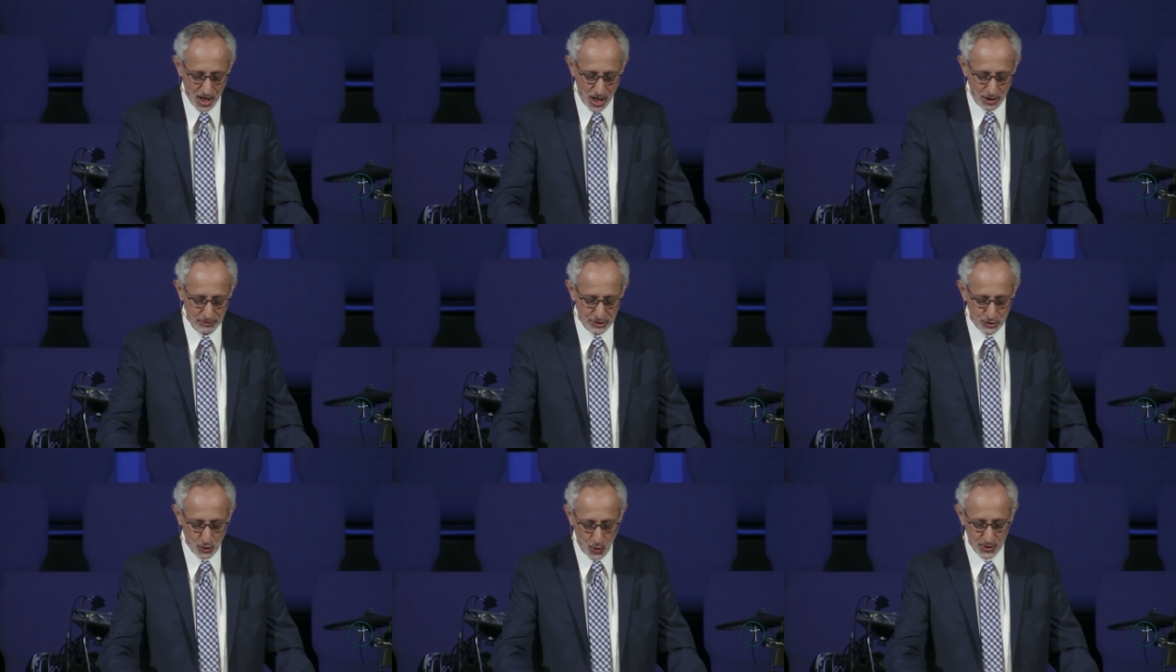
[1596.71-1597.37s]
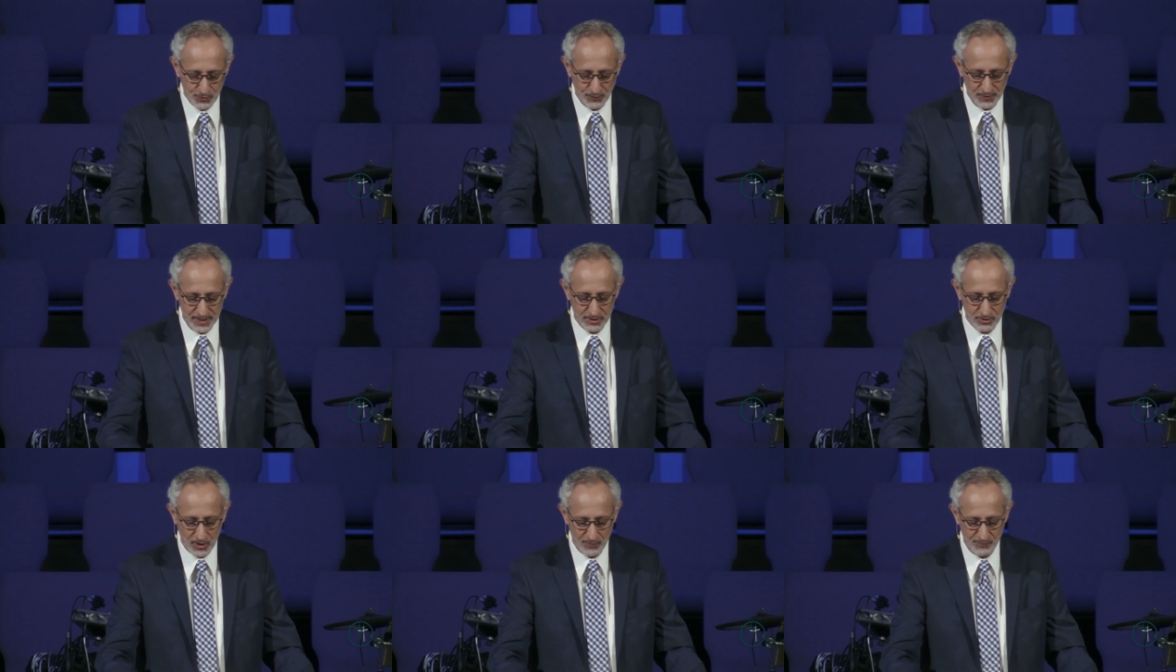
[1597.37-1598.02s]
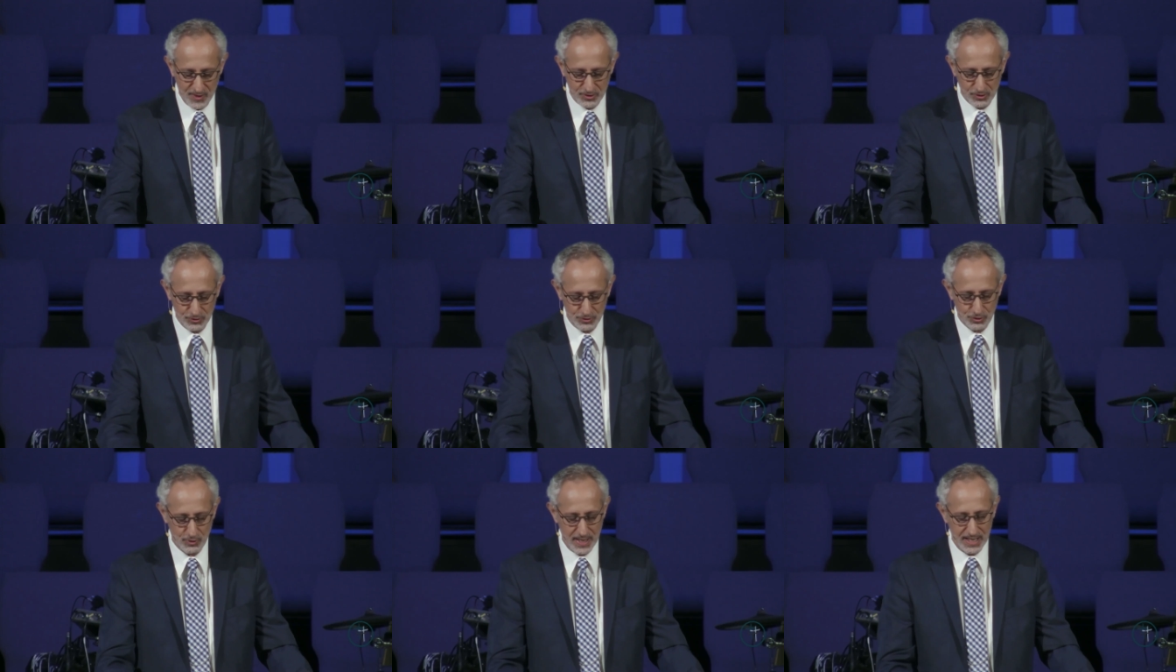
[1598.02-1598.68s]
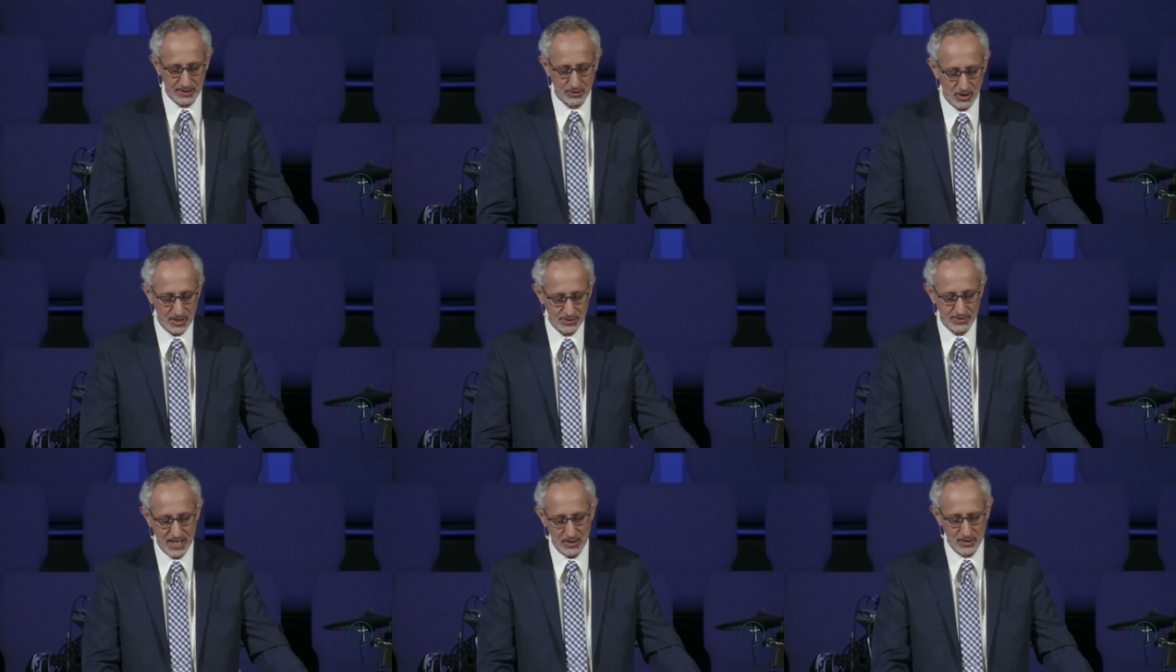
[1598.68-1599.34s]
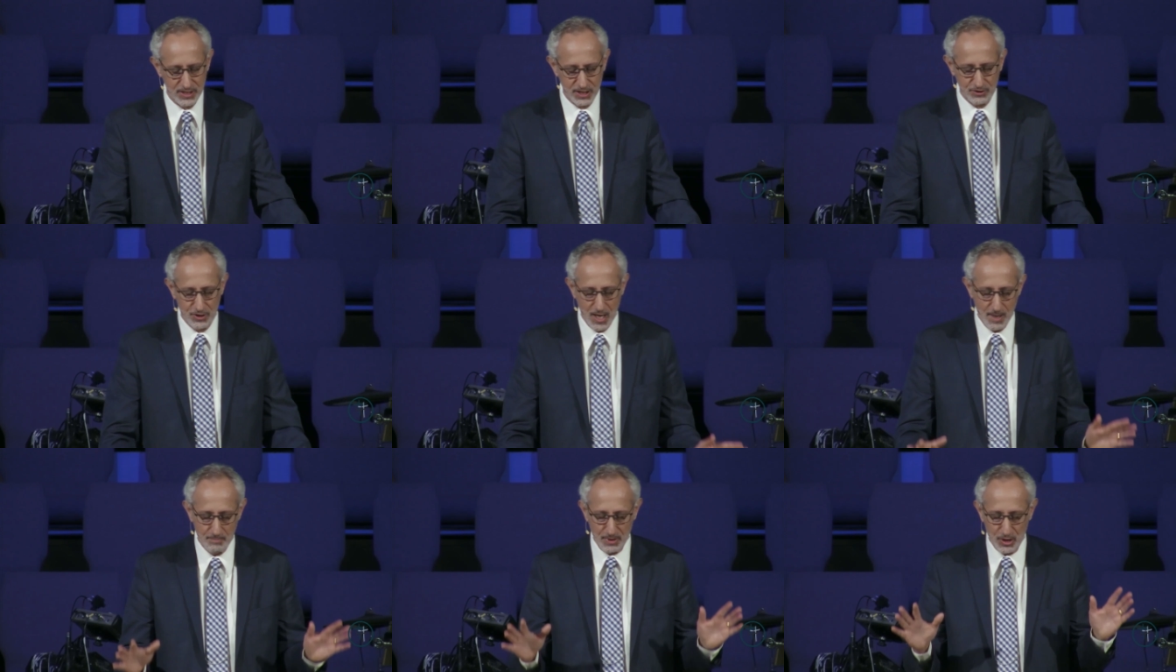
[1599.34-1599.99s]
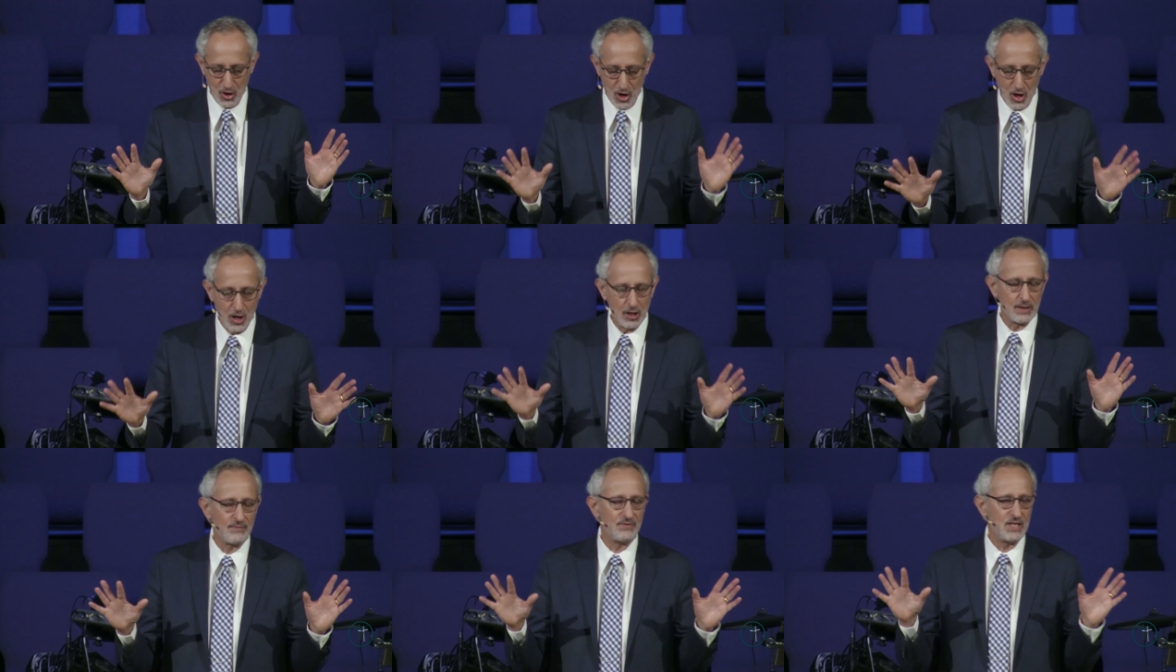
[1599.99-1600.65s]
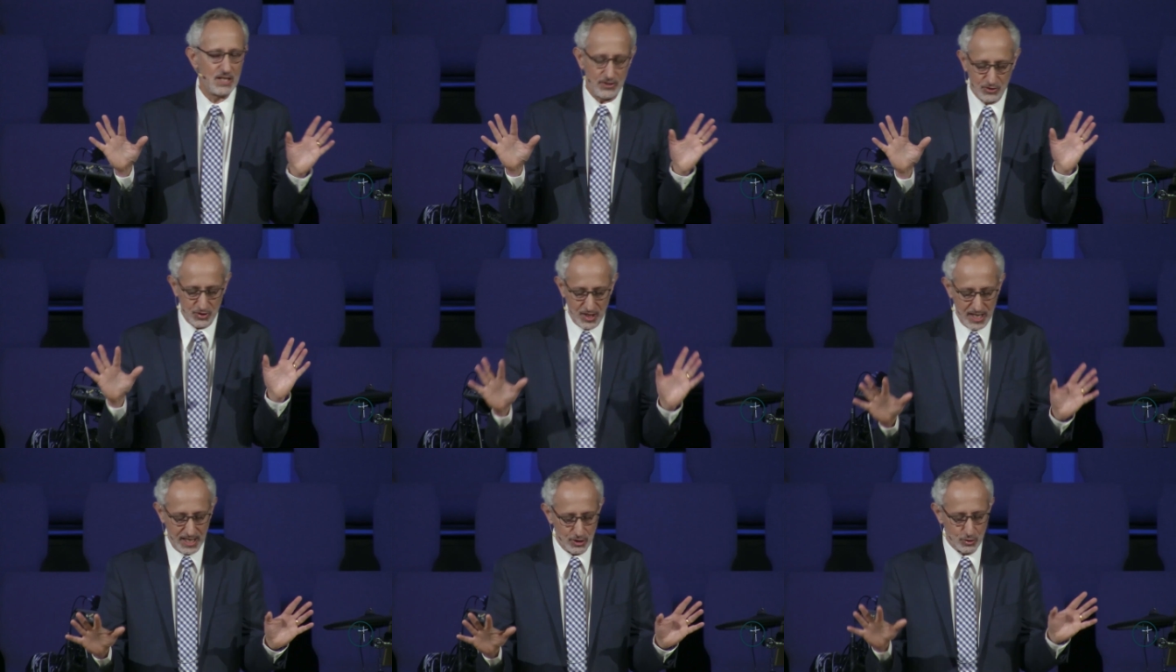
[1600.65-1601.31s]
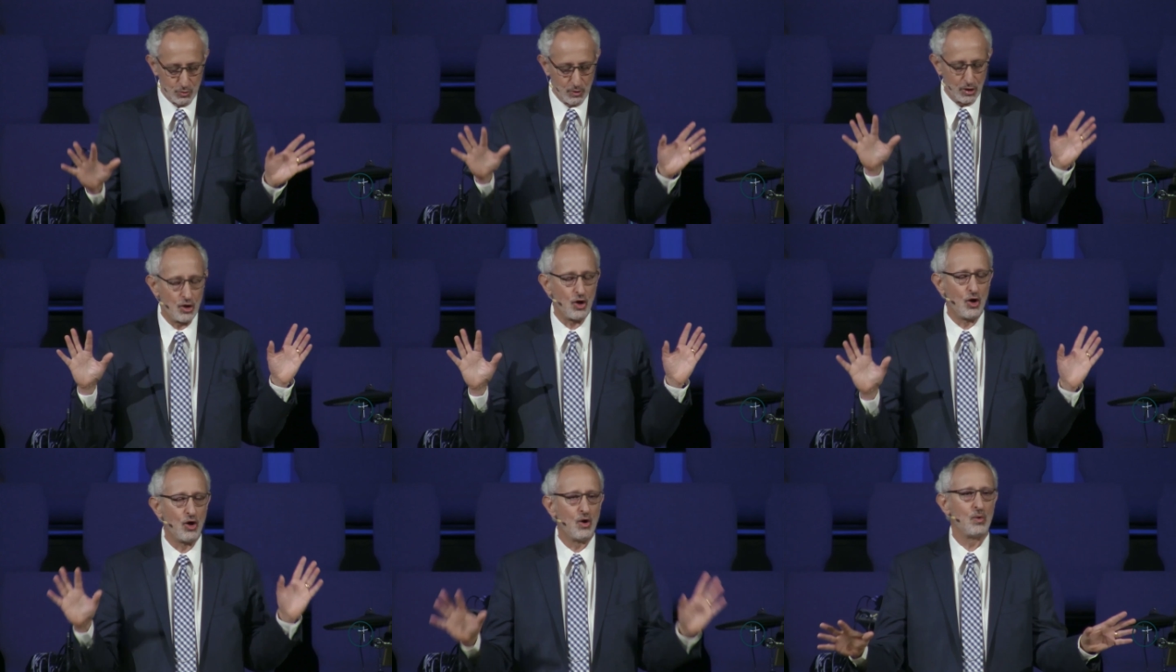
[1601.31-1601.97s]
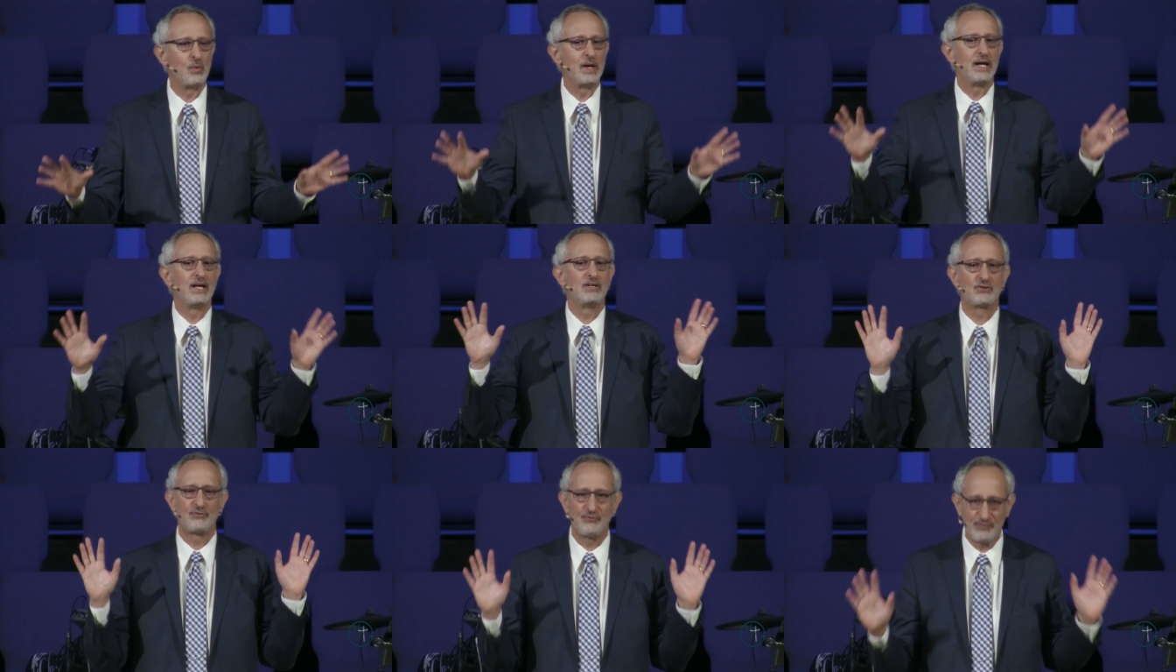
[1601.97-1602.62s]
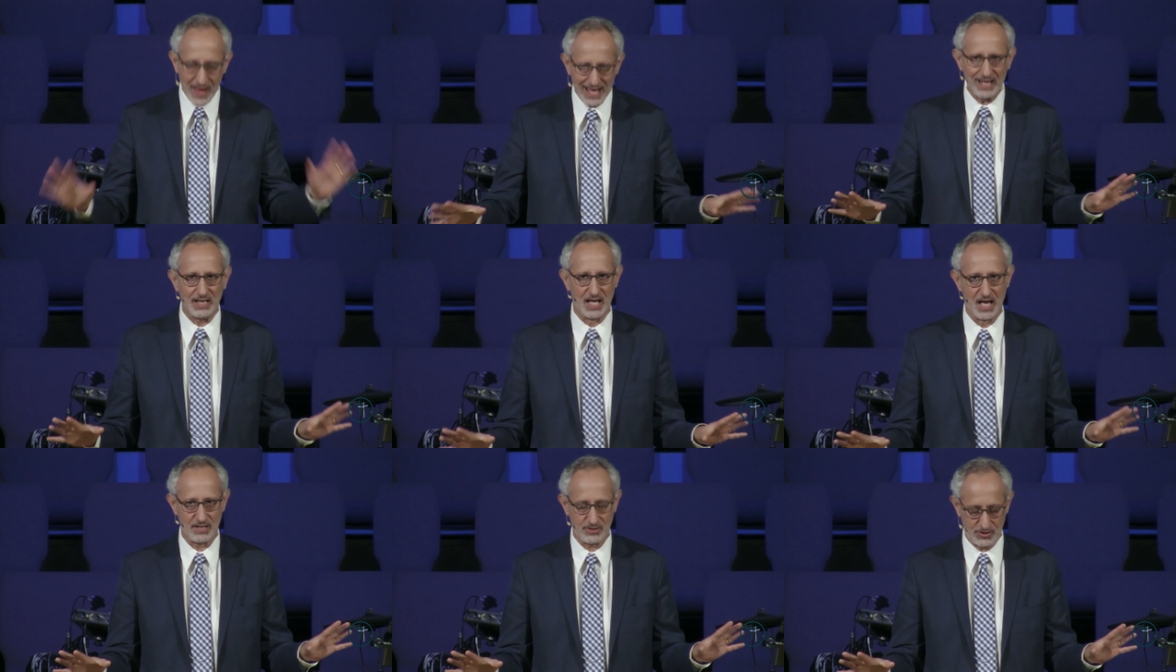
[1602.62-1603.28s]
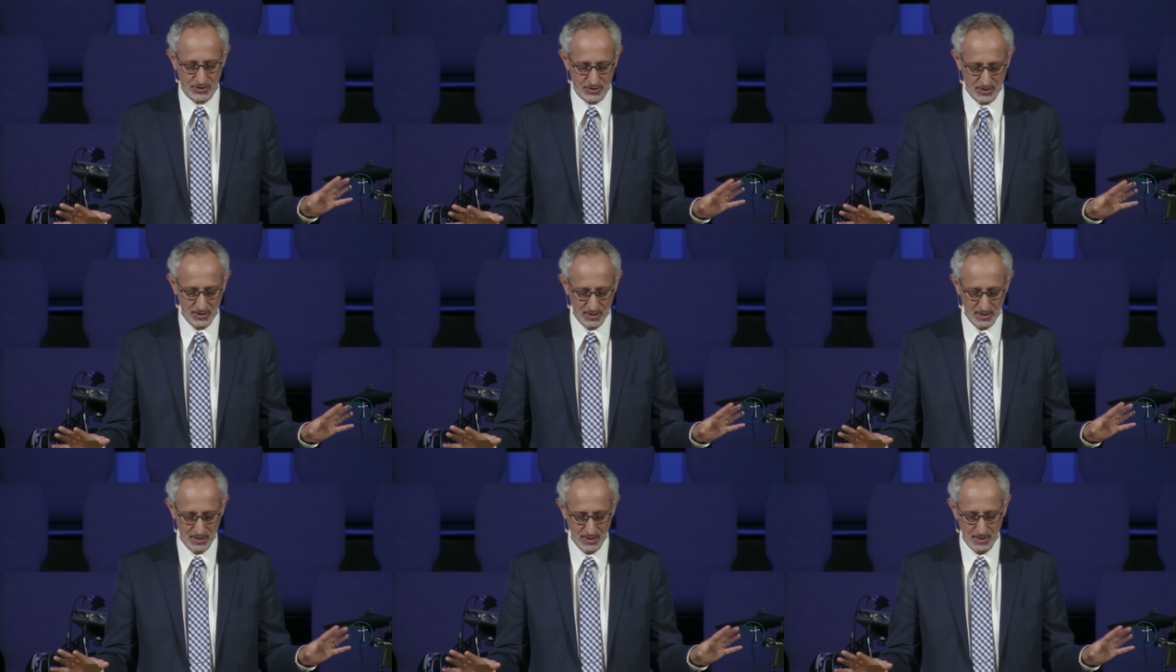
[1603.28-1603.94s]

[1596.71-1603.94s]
our resourcefulness, our physical strength, our intelligence, but all of these things will always fail us